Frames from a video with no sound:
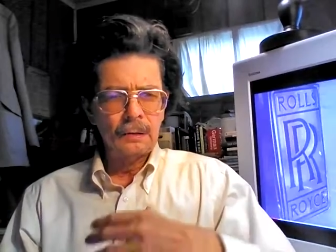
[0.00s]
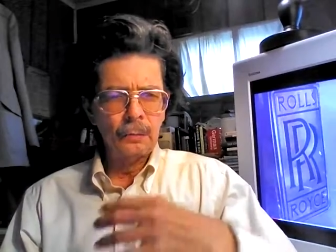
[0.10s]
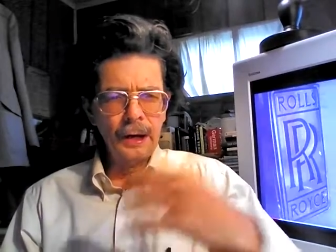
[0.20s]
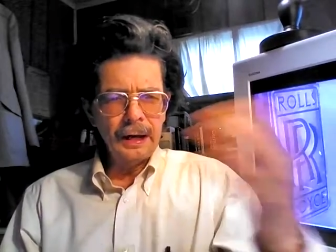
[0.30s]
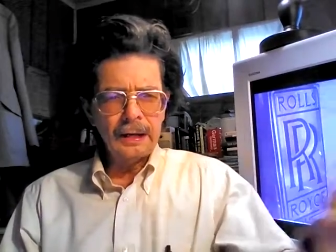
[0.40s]

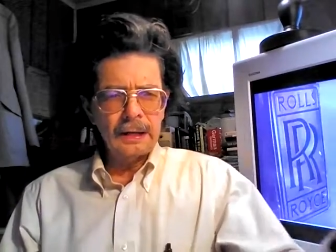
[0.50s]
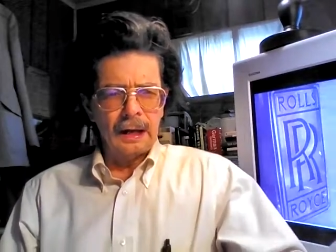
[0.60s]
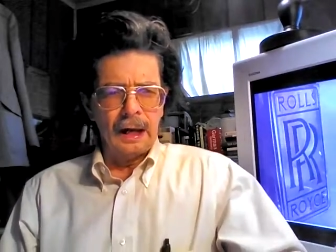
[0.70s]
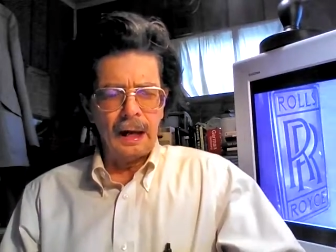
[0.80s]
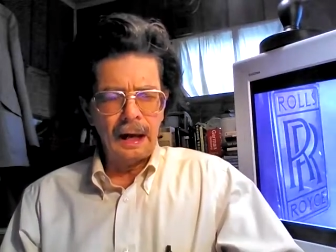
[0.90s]
week
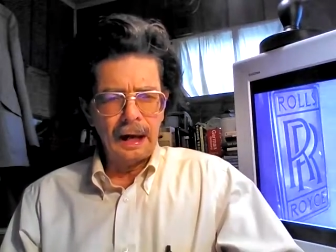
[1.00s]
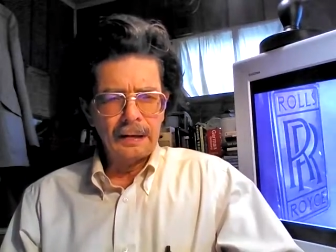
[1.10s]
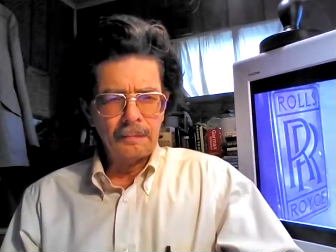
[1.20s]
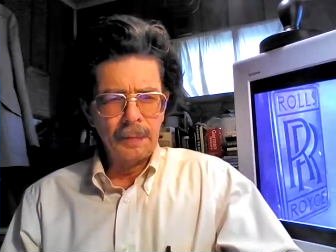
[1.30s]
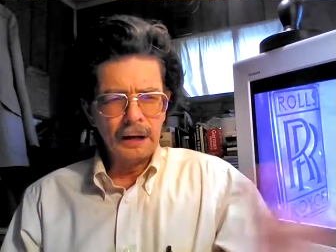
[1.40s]

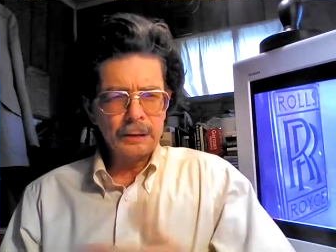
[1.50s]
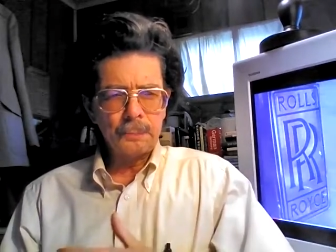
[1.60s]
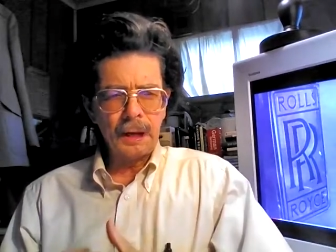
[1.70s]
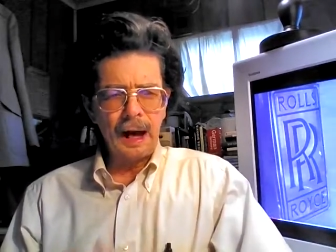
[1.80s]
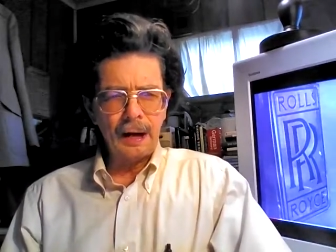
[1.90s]
and
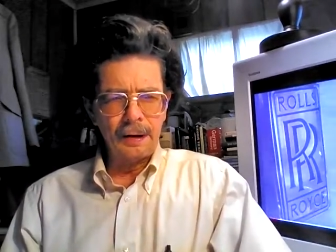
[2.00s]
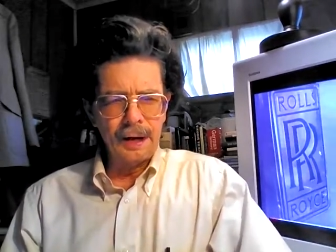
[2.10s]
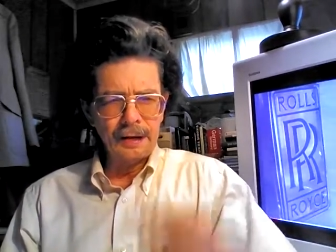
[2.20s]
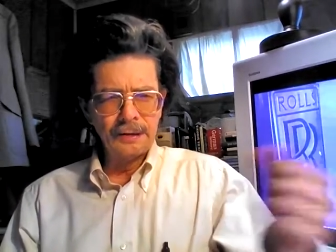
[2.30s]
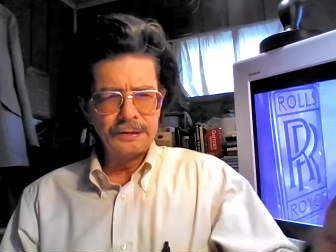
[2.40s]
multiply our
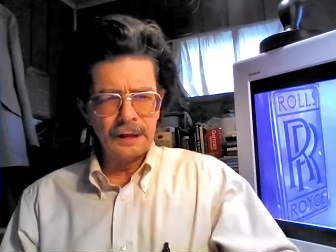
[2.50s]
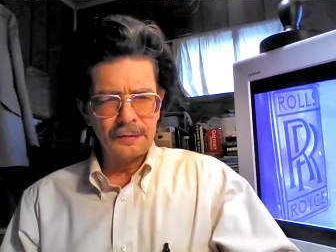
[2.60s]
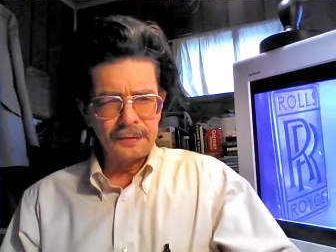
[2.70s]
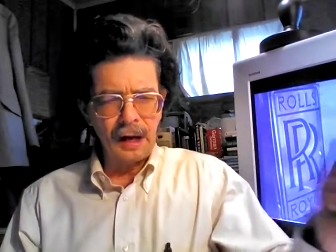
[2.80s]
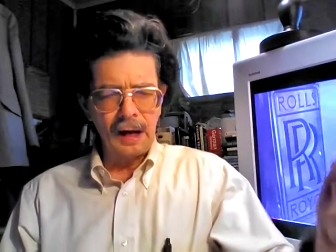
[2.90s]
energy
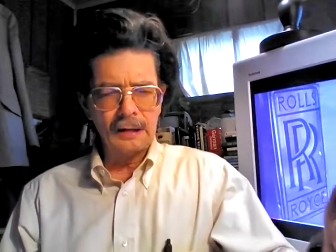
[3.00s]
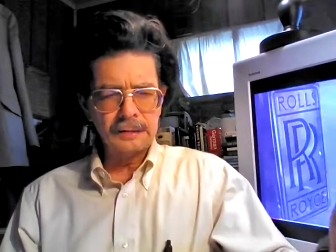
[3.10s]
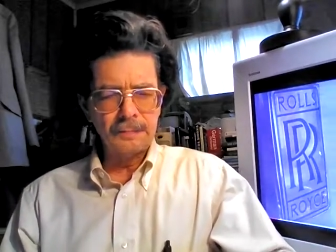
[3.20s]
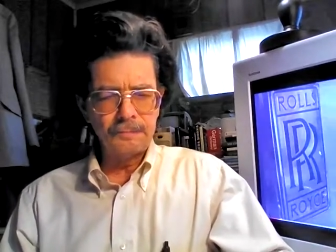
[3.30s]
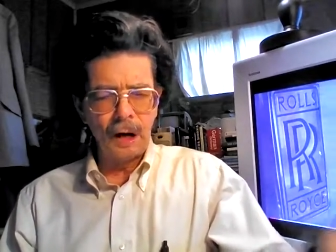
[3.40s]

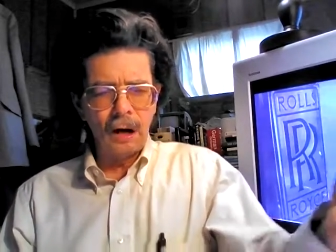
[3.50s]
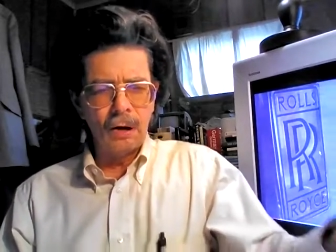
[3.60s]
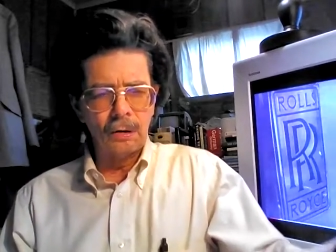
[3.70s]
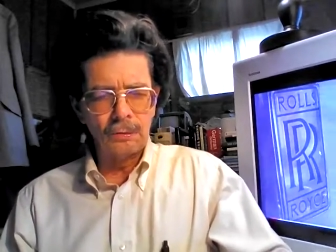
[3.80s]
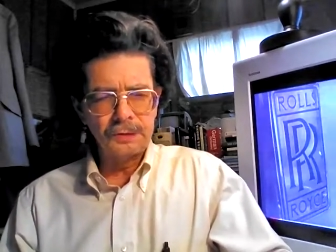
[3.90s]

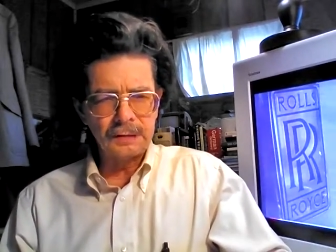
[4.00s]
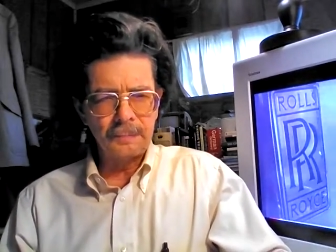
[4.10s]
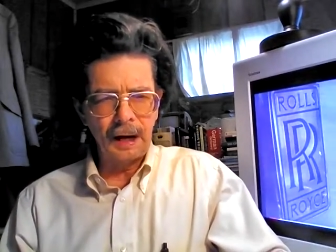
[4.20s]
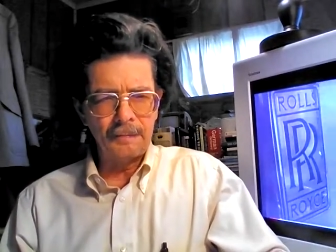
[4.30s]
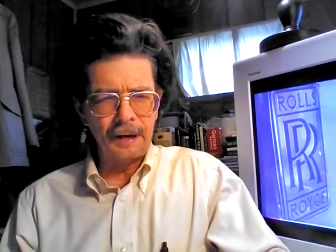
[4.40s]
1,000-fold just
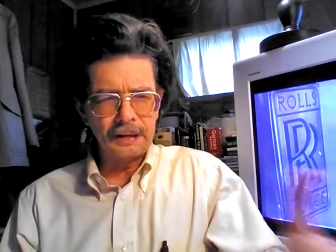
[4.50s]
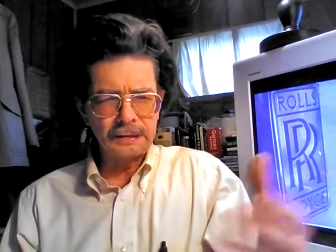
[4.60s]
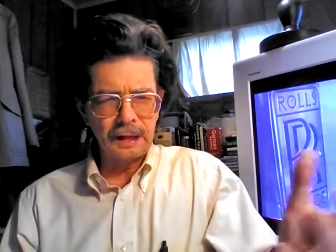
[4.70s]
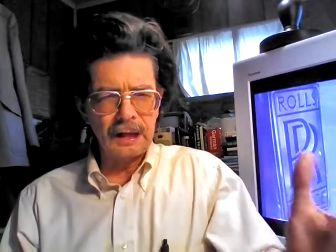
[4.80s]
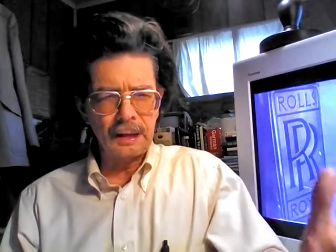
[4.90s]
by
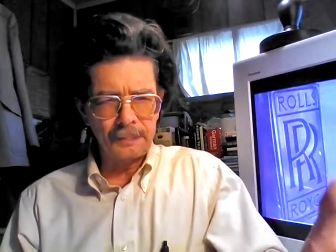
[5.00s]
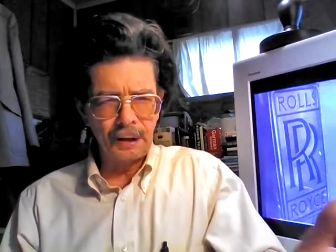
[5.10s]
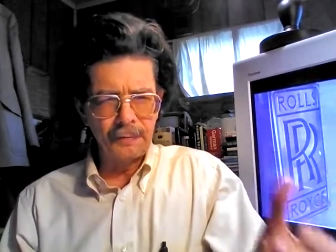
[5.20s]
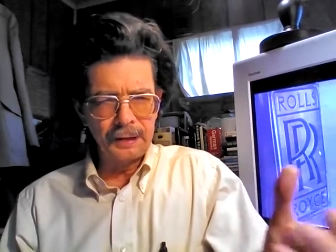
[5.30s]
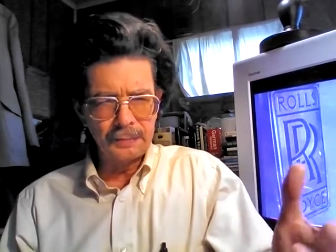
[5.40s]
meditating
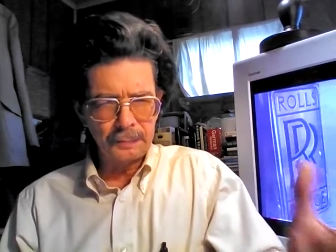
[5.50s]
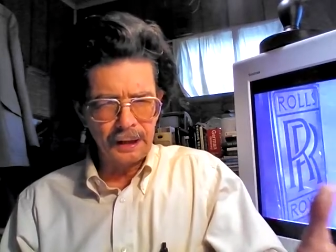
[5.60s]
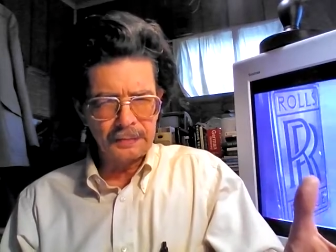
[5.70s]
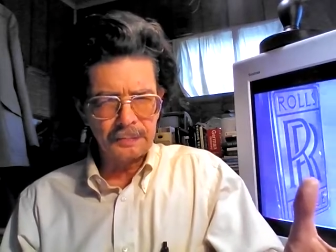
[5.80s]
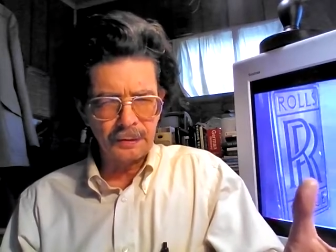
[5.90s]
upon these
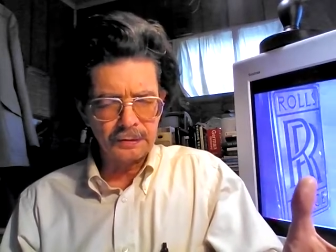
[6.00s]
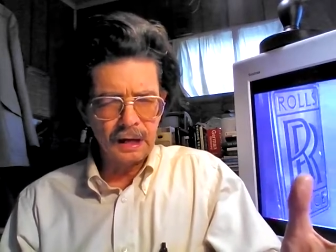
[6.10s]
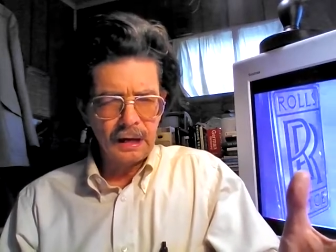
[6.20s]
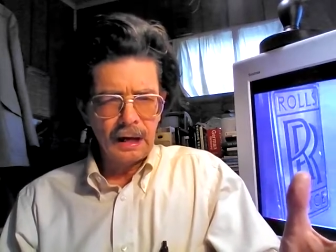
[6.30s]
principles,